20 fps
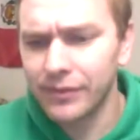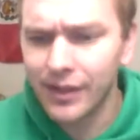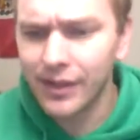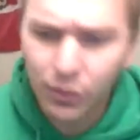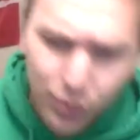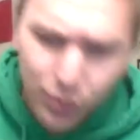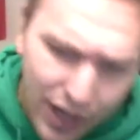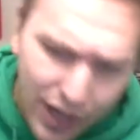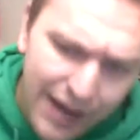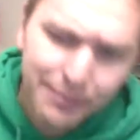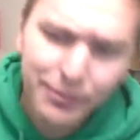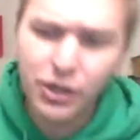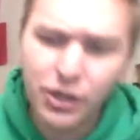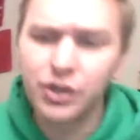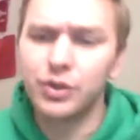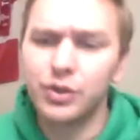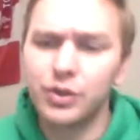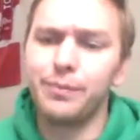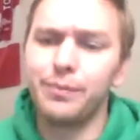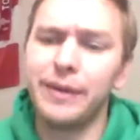Reimer
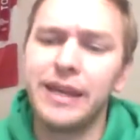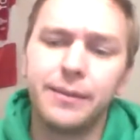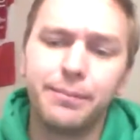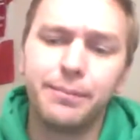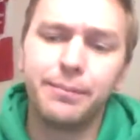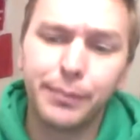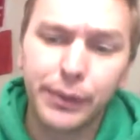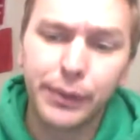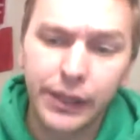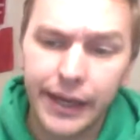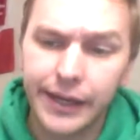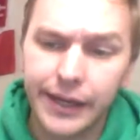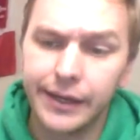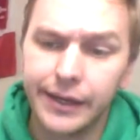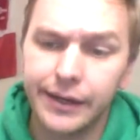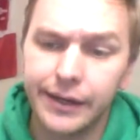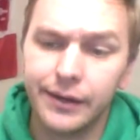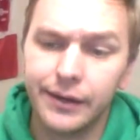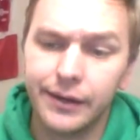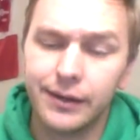could be in play
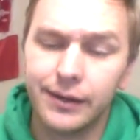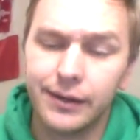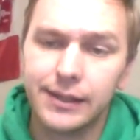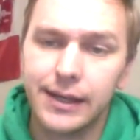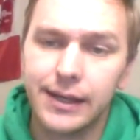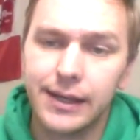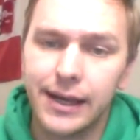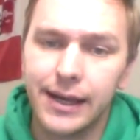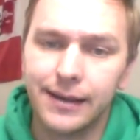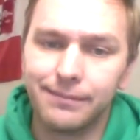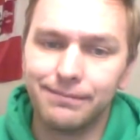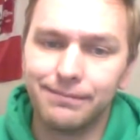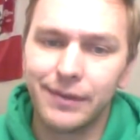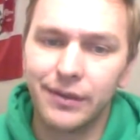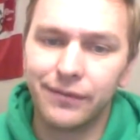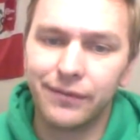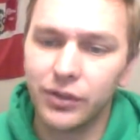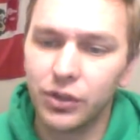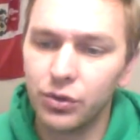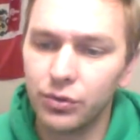here.
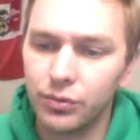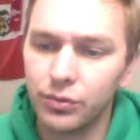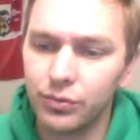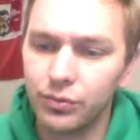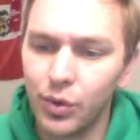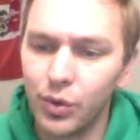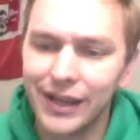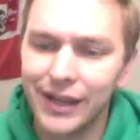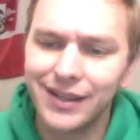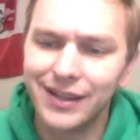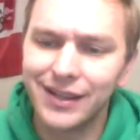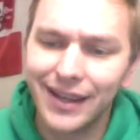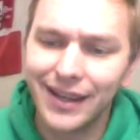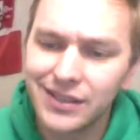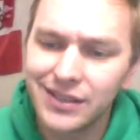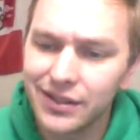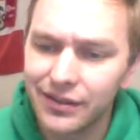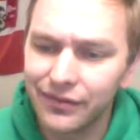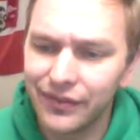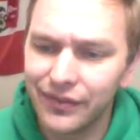If you went
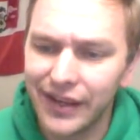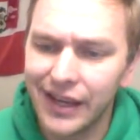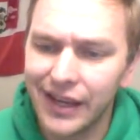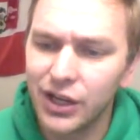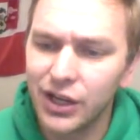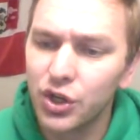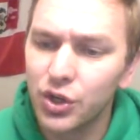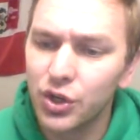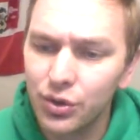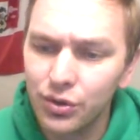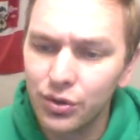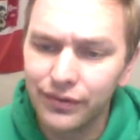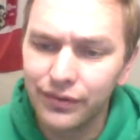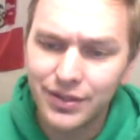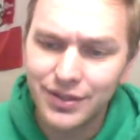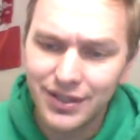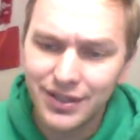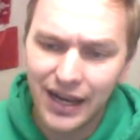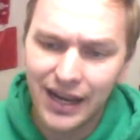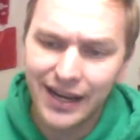against the Vancouver
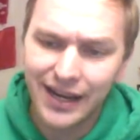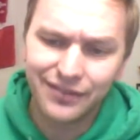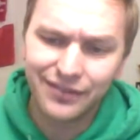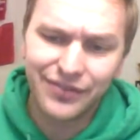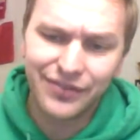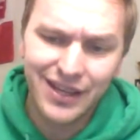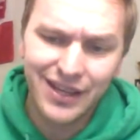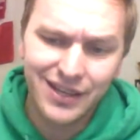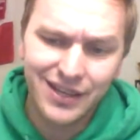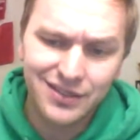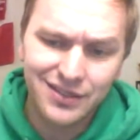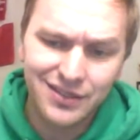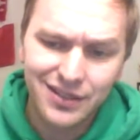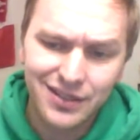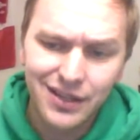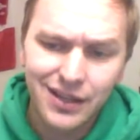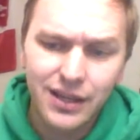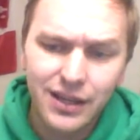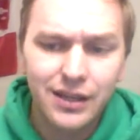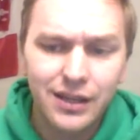side of things,
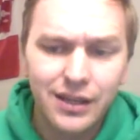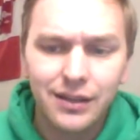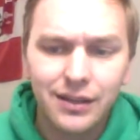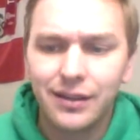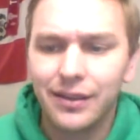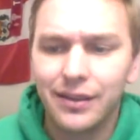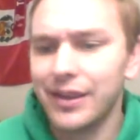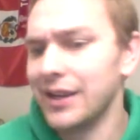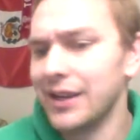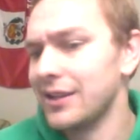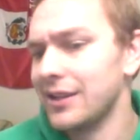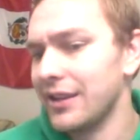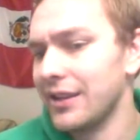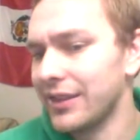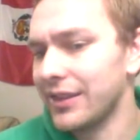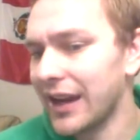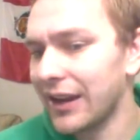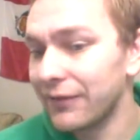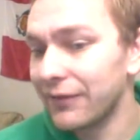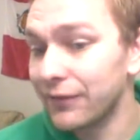thinking
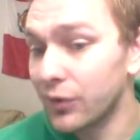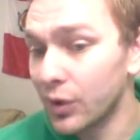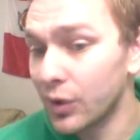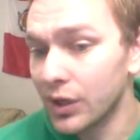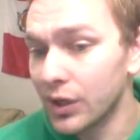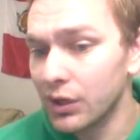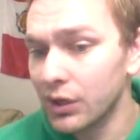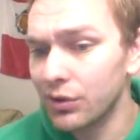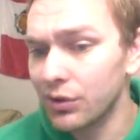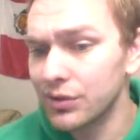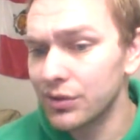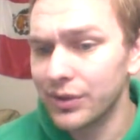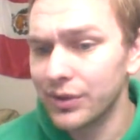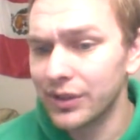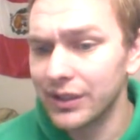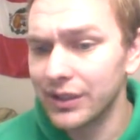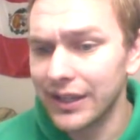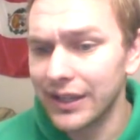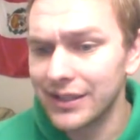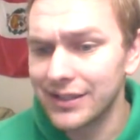that 4 goals
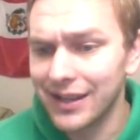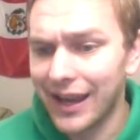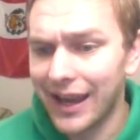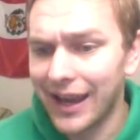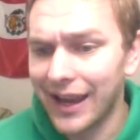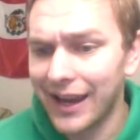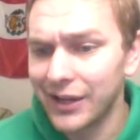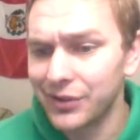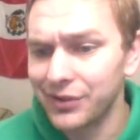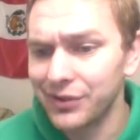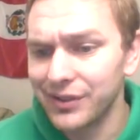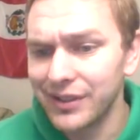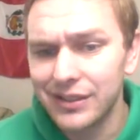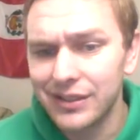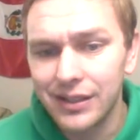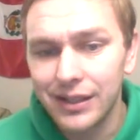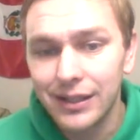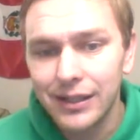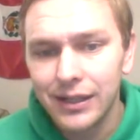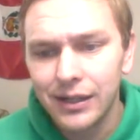really isn't
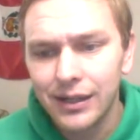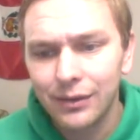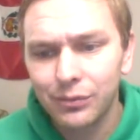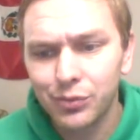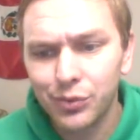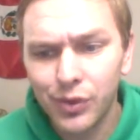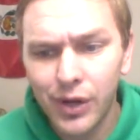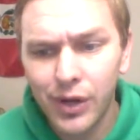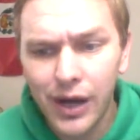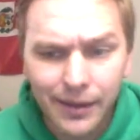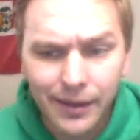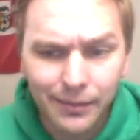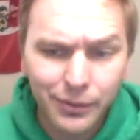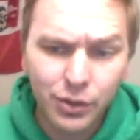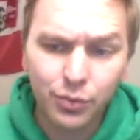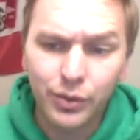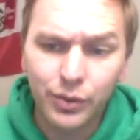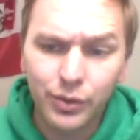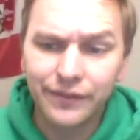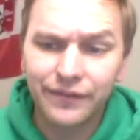accurate,
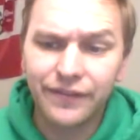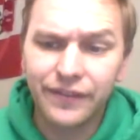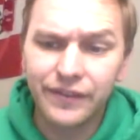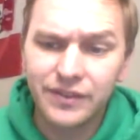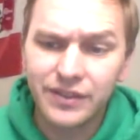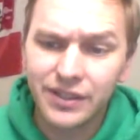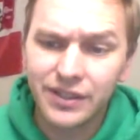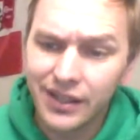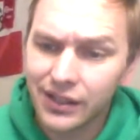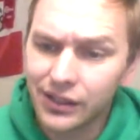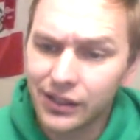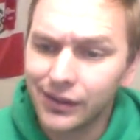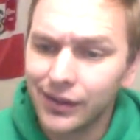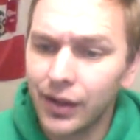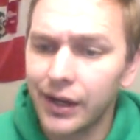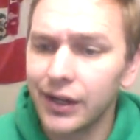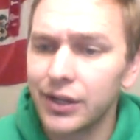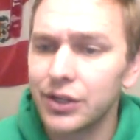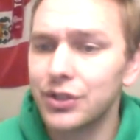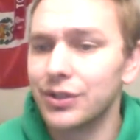Reimer would see a
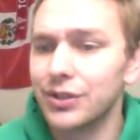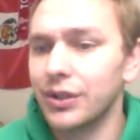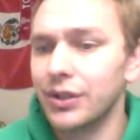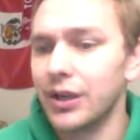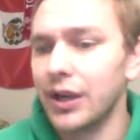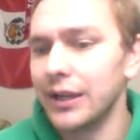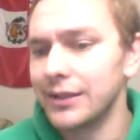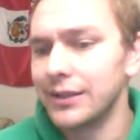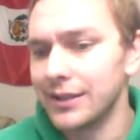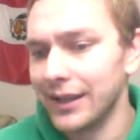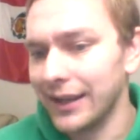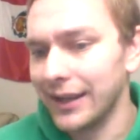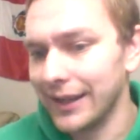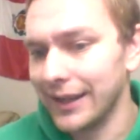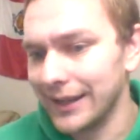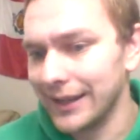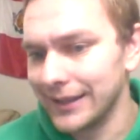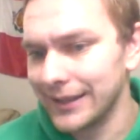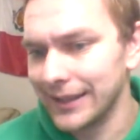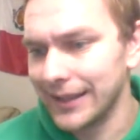lot of shots,
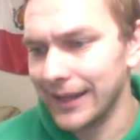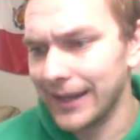and